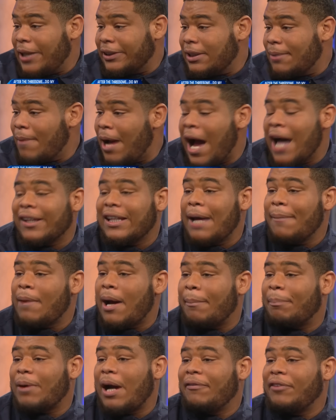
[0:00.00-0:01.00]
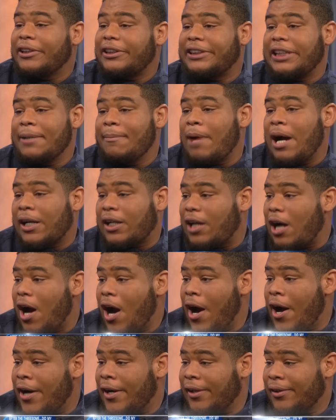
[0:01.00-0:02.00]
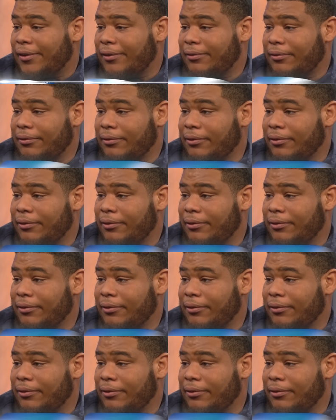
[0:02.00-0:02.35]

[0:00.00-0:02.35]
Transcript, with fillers: wasn't mine. I let my brother see my car. Everything you are,